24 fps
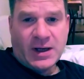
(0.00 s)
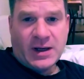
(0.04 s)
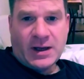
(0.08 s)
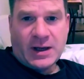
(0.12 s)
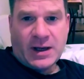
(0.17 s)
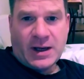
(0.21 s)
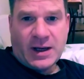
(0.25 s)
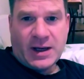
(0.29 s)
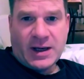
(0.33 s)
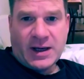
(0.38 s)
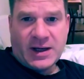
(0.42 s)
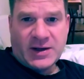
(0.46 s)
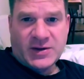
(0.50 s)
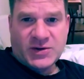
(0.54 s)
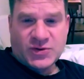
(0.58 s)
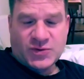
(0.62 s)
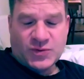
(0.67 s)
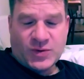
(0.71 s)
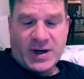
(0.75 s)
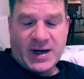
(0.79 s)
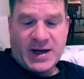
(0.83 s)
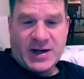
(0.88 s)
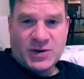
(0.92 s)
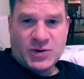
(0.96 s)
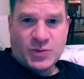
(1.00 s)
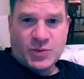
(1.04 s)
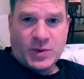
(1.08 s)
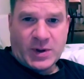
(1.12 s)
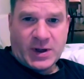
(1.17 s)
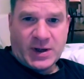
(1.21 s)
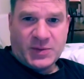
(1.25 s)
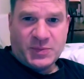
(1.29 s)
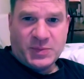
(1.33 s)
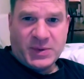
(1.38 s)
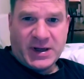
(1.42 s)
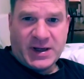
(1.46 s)
a strange
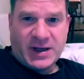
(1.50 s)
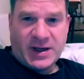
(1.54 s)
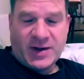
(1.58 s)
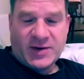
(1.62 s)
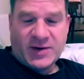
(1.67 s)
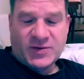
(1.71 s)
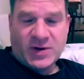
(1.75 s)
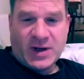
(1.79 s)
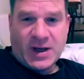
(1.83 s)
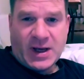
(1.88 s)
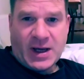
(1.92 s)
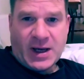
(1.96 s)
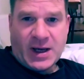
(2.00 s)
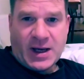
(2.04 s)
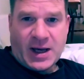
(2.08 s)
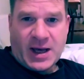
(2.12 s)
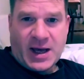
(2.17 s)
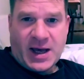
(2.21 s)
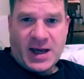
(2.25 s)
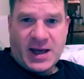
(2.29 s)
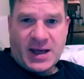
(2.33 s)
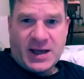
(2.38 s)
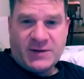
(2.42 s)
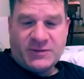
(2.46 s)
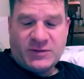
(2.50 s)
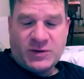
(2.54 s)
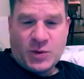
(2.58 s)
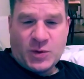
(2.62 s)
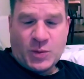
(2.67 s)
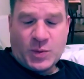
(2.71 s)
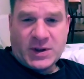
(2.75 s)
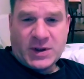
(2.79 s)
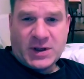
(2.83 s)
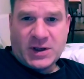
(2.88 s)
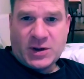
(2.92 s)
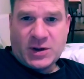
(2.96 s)
one because if you
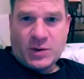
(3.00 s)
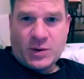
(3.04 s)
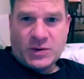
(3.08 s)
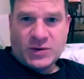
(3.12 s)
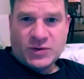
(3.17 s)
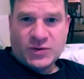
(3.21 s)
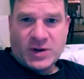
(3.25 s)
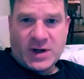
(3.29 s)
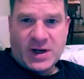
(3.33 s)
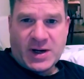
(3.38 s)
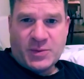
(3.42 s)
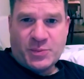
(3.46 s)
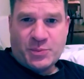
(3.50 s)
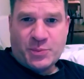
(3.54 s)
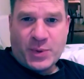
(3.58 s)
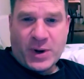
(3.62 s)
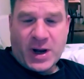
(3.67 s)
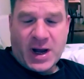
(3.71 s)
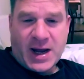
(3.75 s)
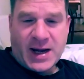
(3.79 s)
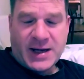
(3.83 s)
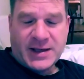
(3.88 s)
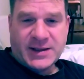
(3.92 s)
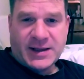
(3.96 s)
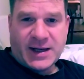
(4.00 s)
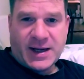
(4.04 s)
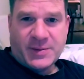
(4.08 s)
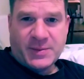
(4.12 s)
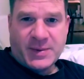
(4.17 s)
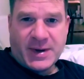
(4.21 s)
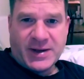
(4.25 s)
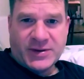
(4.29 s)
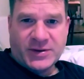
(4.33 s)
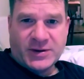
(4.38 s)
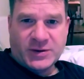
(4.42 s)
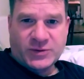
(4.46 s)
were to go and try and buy
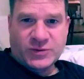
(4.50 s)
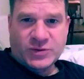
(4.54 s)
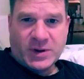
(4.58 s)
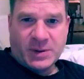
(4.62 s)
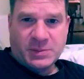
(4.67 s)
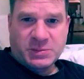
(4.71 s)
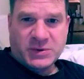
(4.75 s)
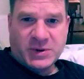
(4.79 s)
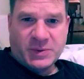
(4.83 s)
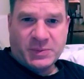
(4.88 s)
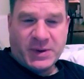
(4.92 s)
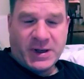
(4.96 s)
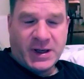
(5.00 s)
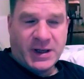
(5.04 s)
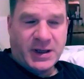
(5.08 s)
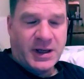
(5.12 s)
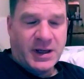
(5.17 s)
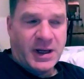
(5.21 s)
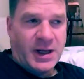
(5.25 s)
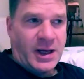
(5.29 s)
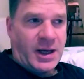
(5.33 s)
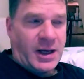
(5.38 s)
dimethyltryptamine,